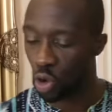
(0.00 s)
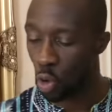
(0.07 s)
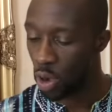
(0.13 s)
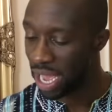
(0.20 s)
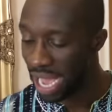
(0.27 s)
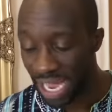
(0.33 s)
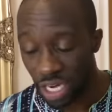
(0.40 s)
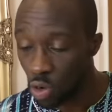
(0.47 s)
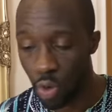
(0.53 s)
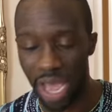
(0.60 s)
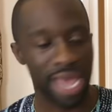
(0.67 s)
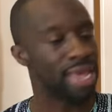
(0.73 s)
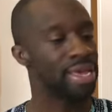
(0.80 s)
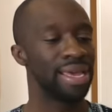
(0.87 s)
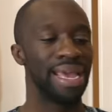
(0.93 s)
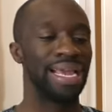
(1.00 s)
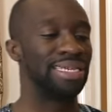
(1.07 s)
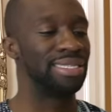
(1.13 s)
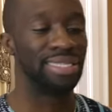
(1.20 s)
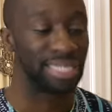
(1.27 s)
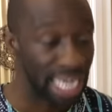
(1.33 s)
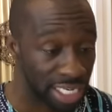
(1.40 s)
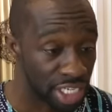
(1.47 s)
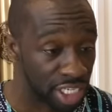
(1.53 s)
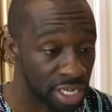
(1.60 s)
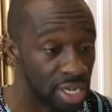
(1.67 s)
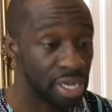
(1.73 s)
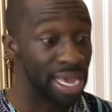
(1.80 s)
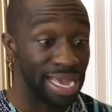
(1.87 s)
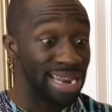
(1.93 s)
go anywhere and search.
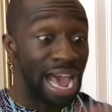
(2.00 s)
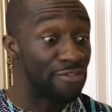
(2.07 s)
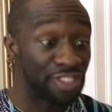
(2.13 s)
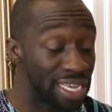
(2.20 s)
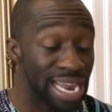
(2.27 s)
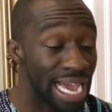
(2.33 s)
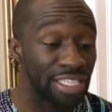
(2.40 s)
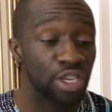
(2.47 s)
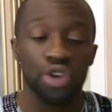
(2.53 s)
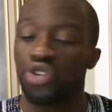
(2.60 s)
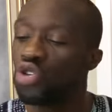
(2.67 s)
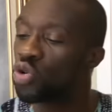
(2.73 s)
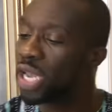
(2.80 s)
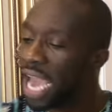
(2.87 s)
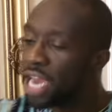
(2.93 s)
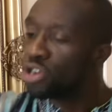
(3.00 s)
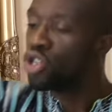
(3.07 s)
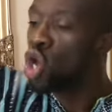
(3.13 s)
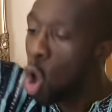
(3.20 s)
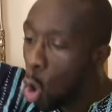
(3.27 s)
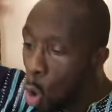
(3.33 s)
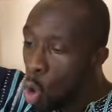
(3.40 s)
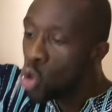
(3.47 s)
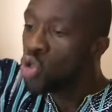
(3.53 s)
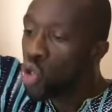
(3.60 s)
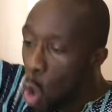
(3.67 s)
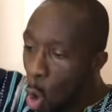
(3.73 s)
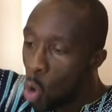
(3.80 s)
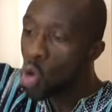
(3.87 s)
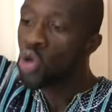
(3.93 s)
And after that, you can
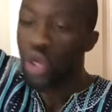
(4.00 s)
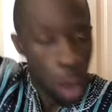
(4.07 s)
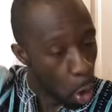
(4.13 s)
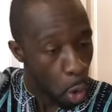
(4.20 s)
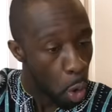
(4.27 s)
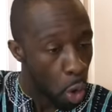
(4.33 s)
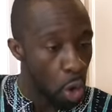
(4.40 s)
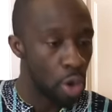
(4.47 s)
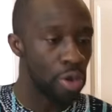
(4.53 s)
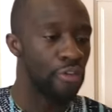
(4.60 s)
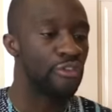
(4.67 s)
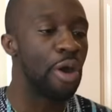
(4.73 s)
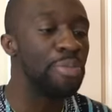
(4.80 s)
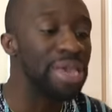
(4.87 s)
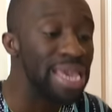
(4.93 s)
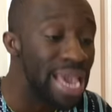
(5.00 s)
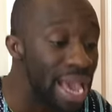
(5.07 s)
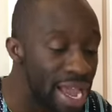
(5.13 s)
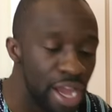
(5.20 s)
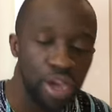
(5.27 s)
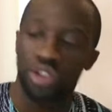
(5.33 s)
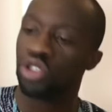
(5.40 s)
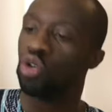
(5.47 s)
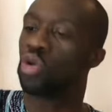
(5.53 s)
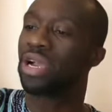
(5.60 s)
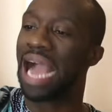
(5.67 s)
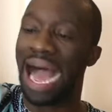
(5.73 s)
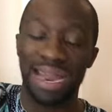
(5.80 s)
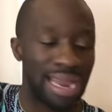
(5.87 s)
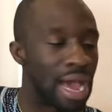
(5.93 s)
yo, from here to
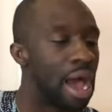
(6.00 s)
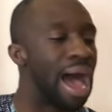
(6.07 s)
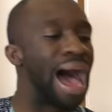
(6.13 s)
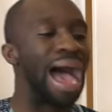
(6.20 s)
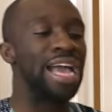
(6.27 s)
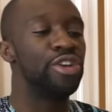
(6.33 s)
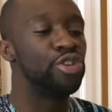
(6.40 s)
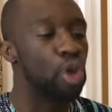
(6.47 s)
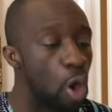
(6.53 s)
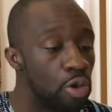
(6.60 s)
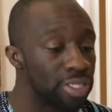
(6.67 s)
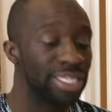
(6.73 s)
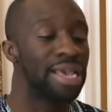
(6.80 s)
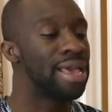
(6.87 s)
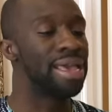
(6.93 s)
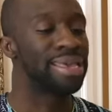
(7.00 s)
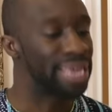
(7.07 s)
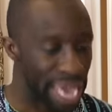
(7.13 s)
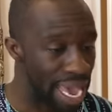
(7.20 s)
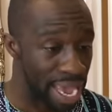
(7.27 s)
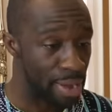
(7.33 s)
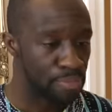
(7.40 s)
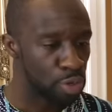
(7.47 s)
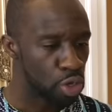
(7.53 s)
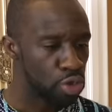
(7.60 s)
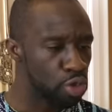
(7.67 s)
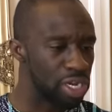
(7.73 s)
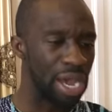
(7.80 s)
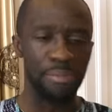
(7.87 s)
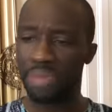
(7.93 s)
Ghana, I don't care.
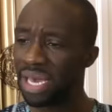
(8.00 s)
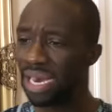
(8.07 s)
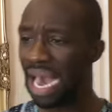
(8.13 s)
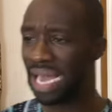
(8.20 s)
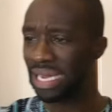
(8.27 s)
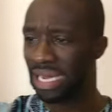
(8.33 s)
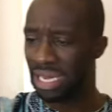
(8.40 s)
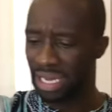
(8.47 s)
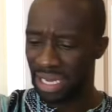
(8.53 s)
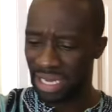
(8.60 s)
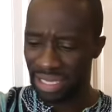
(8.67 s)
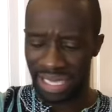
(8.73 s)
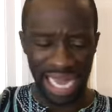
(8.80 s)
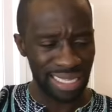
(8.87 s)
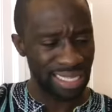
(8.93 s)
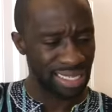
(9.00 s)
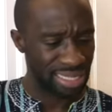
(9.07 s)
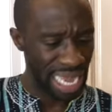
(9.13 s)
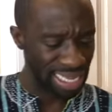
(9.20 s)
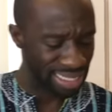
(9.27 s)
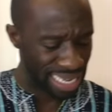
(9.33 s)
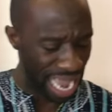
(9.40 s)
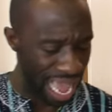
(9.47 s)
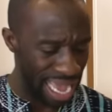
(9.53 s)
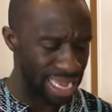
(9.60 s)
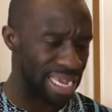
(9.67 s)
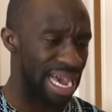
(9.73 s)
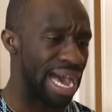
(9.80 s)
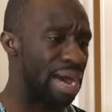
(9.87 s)
You can be like, that's that guy,